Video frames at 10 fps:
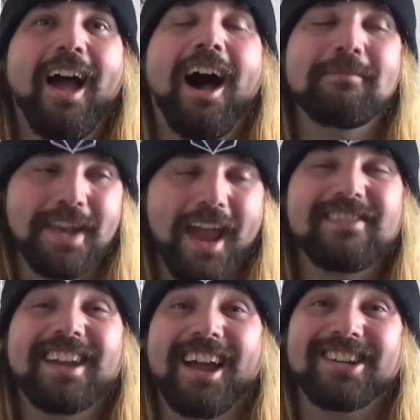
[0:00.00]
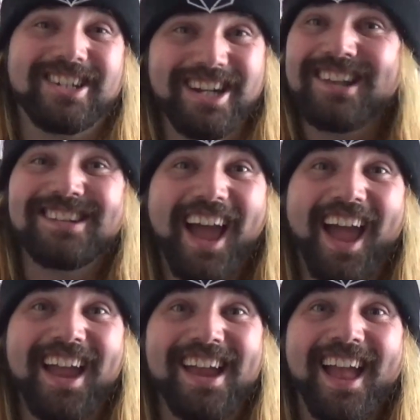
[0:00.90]
I've been having a shit
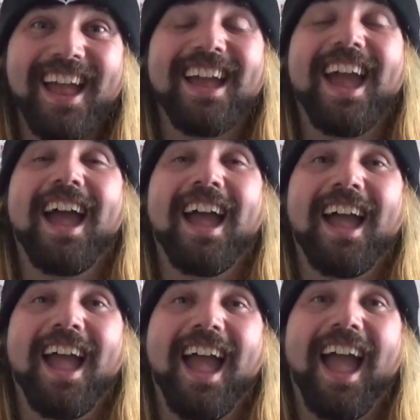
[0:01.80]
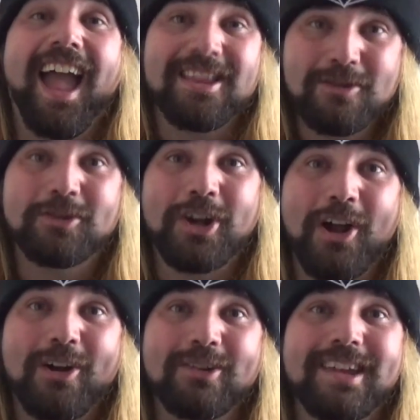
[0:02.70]
day, and you
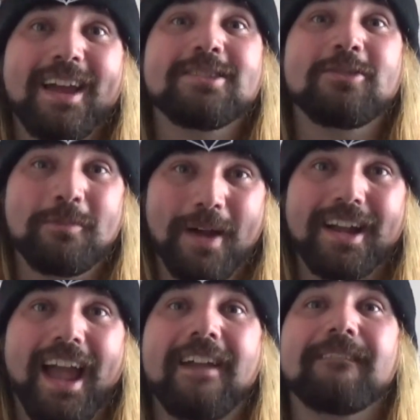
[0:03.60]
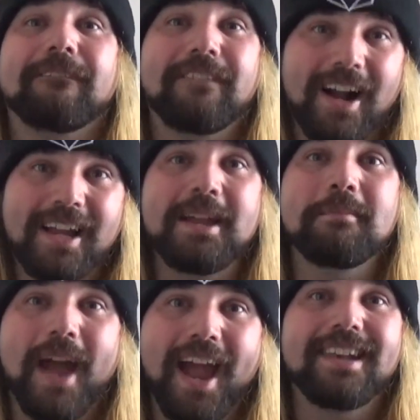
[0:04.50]
chose to pick a fucking
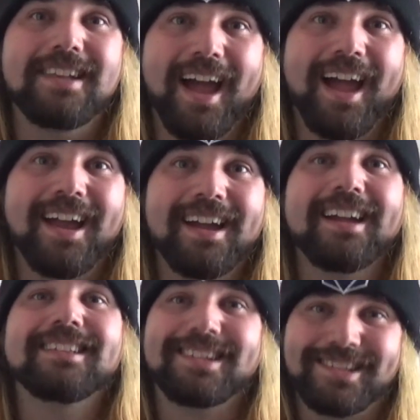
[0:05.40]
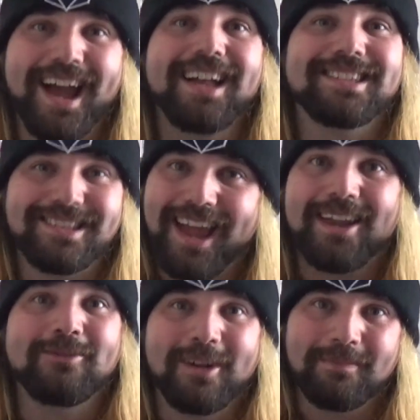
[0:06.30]
bad day to start
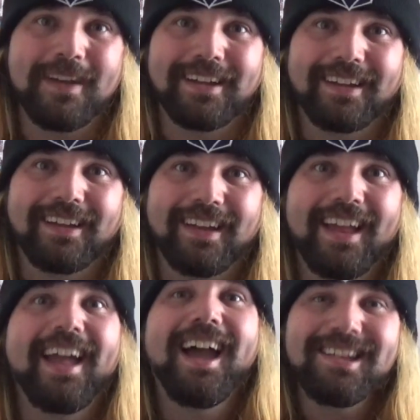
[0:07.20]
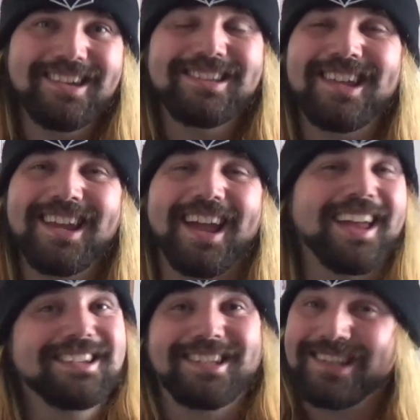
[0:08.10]
static me. As I said,
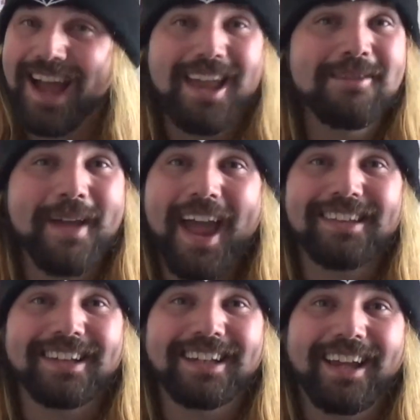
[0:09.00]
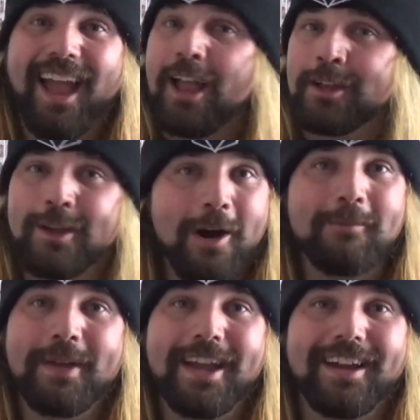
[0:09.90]
started badly,
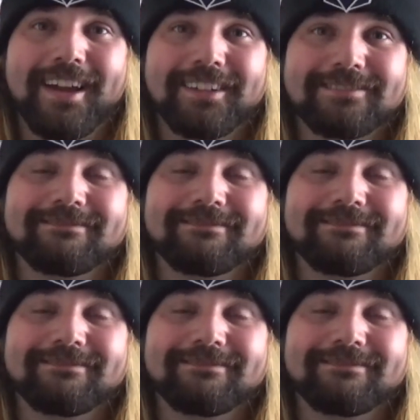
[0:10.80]
got better,